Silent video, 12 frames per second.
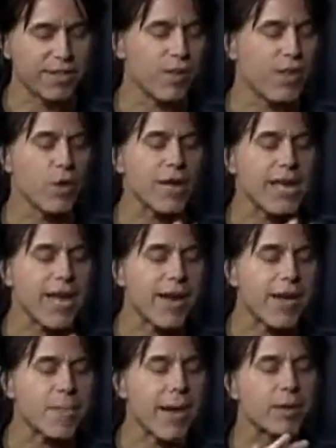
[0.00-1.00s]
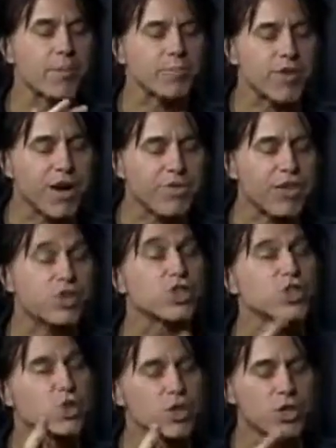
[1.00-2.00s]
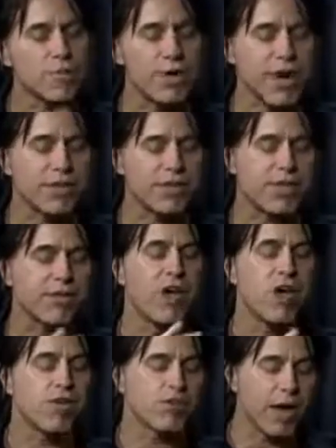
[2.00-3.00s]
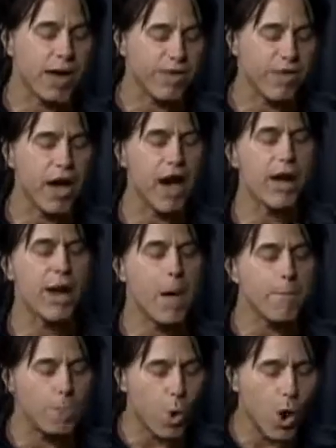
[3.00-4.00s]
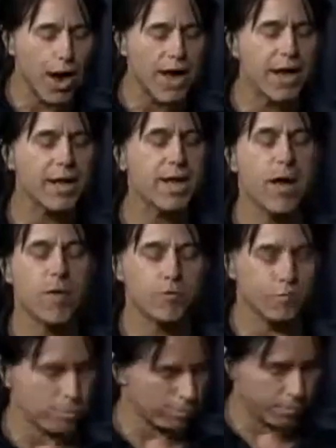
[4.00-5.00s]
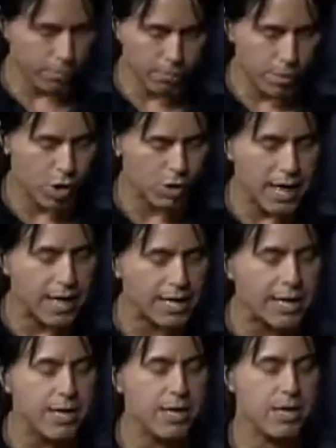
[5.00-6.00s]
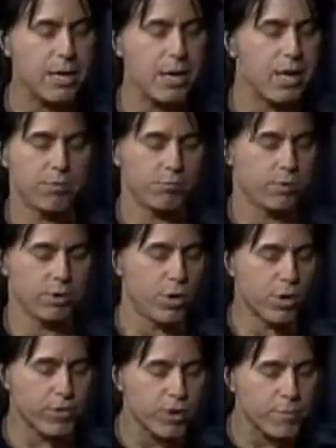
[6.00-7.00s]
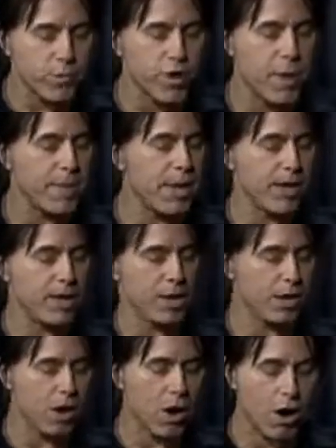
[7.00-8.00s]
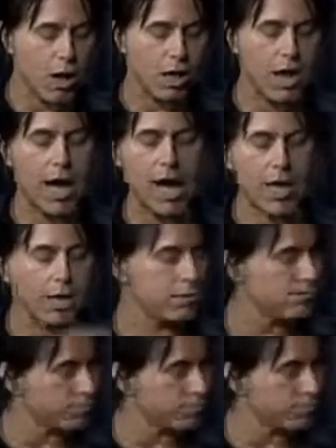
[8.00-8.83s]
So they only care about the profits, short-term profits of Raytheon, Boeing, Lockheed, Northrop Grumman, Carlisle.